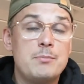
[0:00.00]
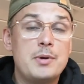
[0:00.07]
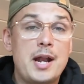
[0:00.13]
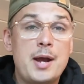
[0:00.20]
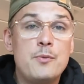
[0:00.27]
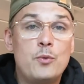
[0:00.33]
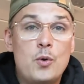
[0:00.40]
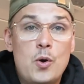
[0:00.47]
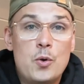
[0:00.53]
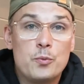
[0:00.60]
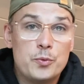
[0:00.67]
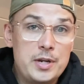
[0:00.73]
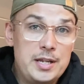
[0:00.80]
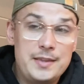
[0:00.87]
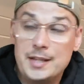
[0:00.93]
But I won't
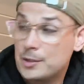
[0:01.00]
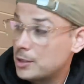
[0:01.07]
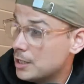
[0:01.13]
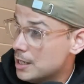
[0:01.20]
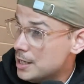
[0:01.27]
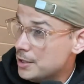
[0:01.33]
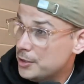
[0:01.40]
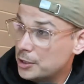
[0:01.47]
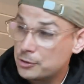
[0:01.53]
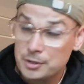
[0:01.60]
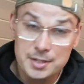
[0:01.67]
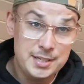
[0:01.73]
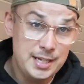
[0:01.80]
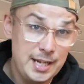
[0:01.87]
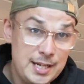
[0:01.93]
read the
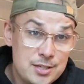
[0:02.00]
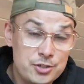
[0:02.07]
critiques